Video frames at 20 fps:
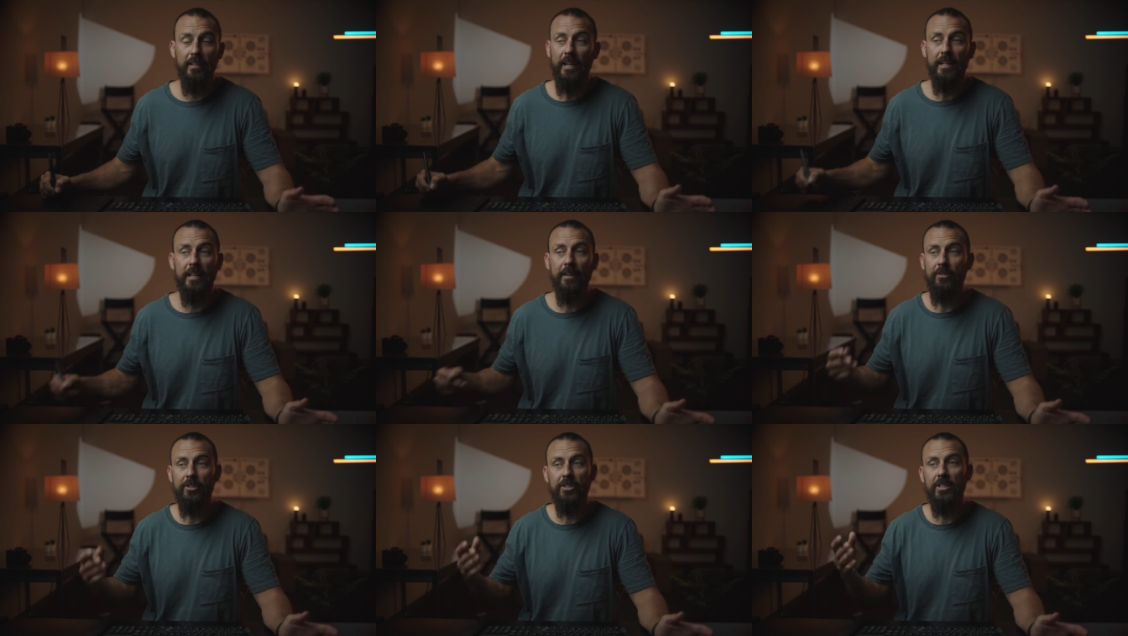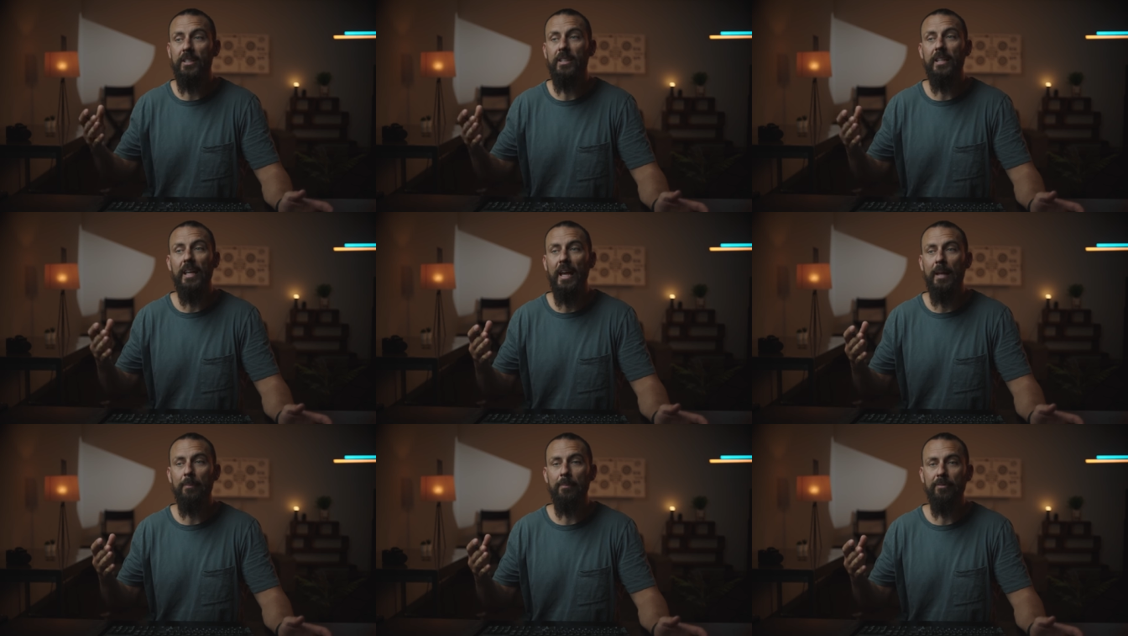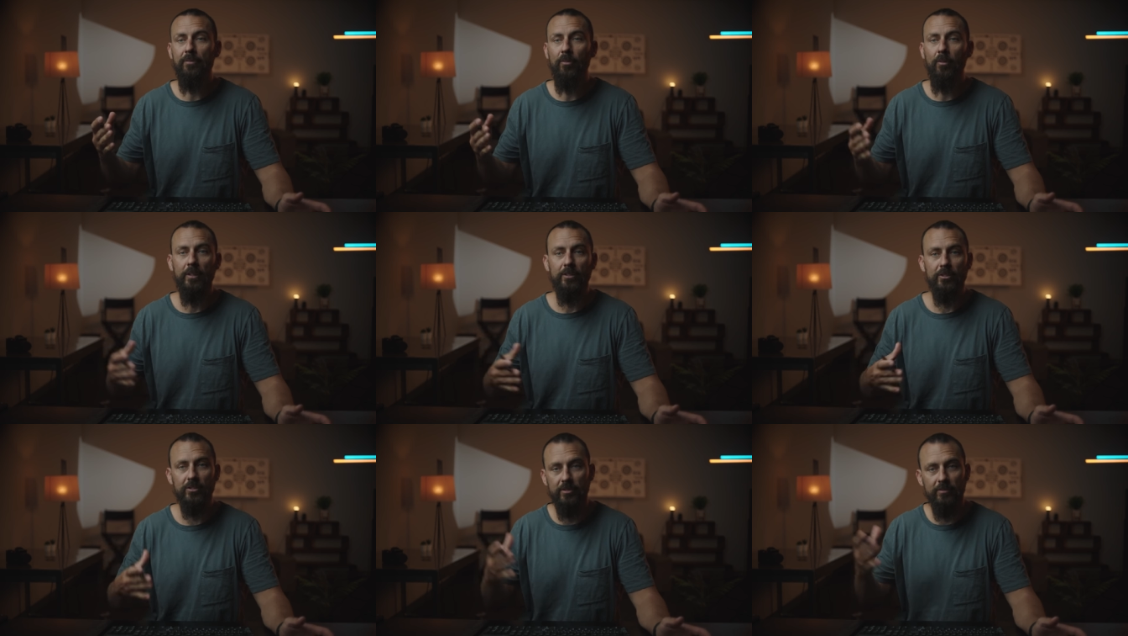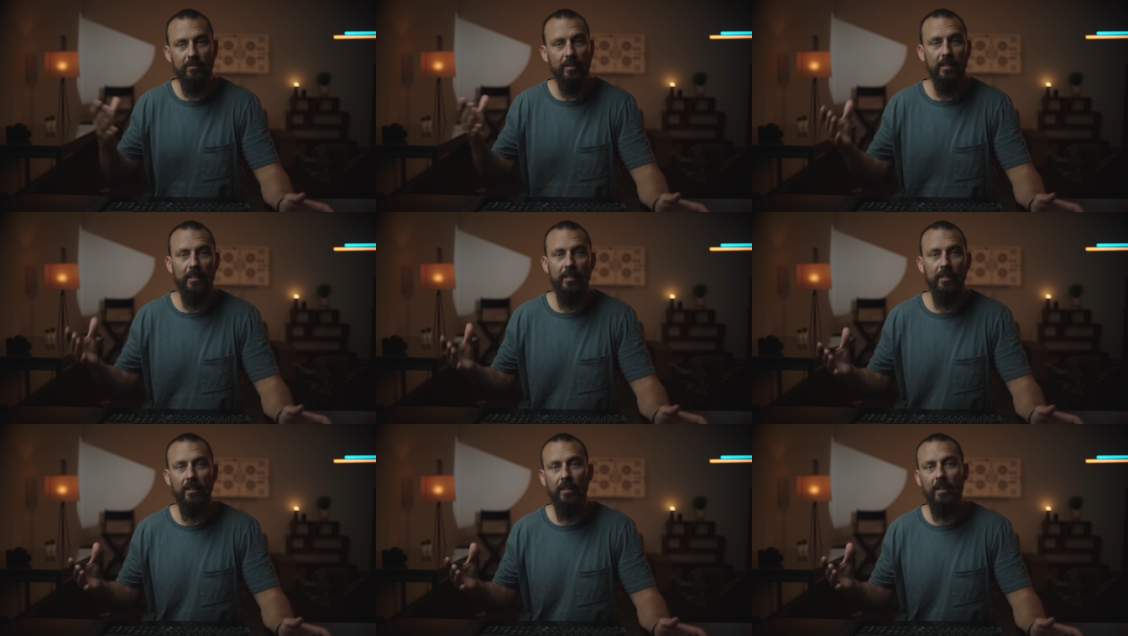I'd never seen the ad before. I just
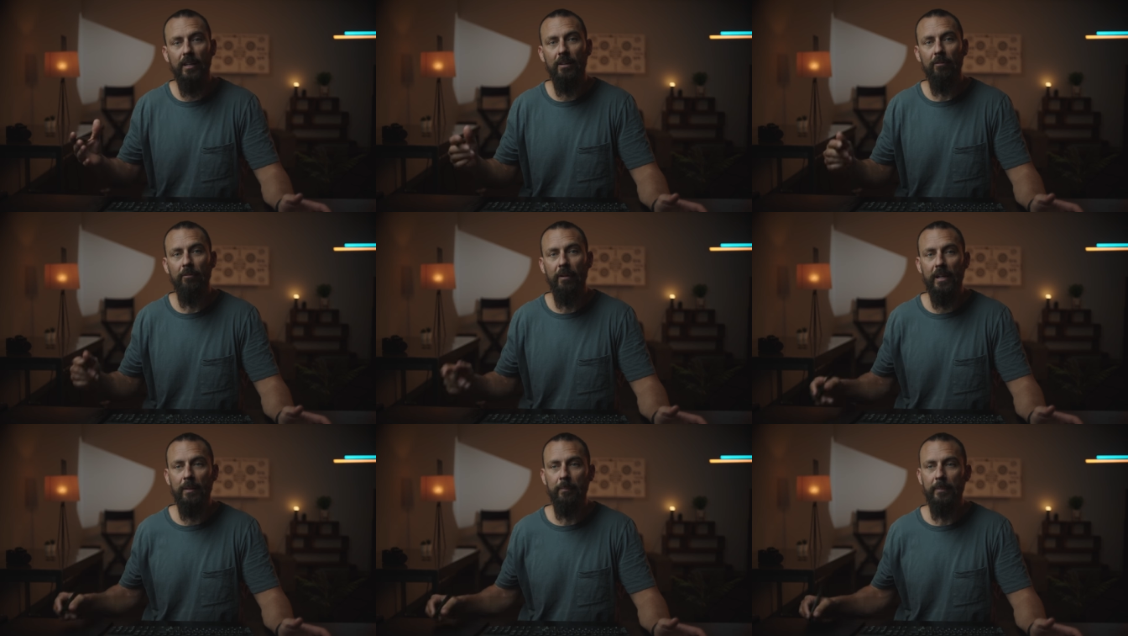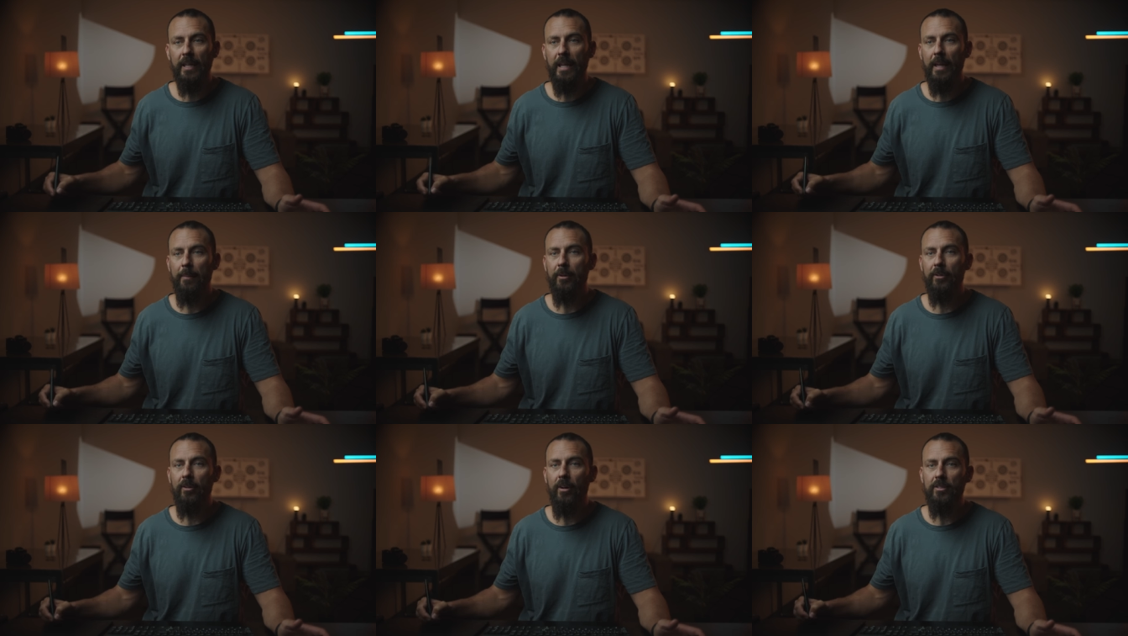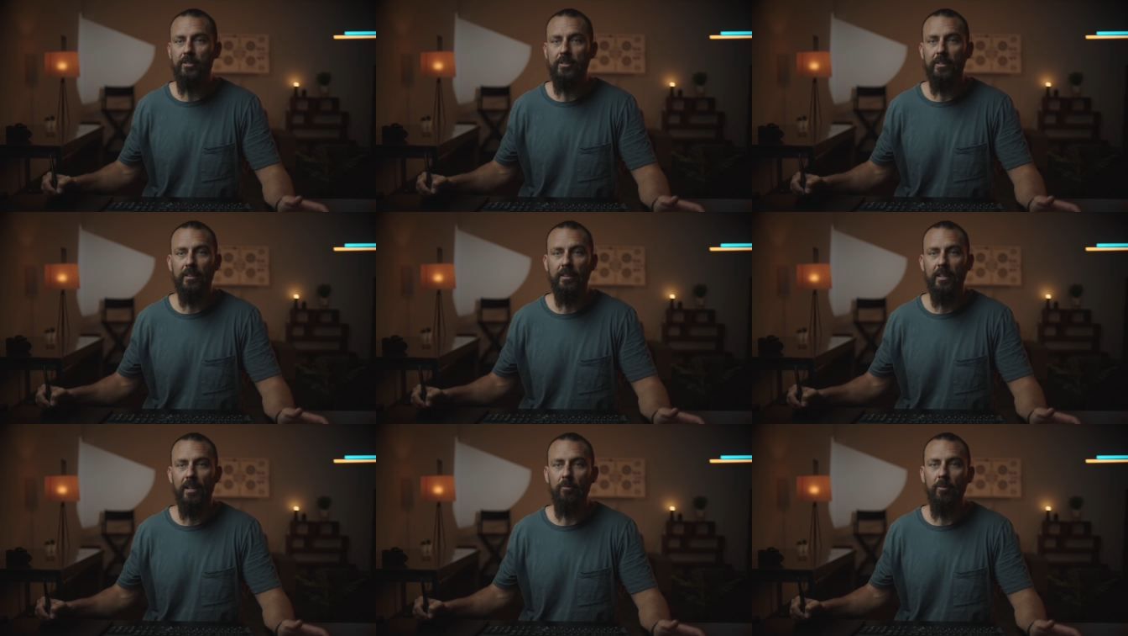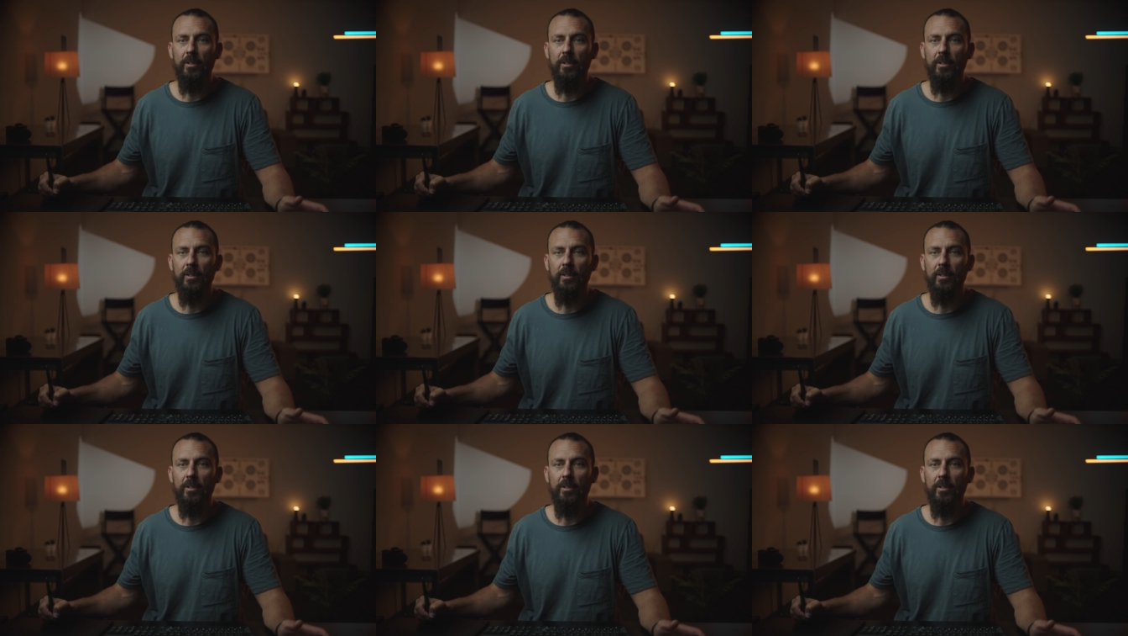randomly came across it and thought,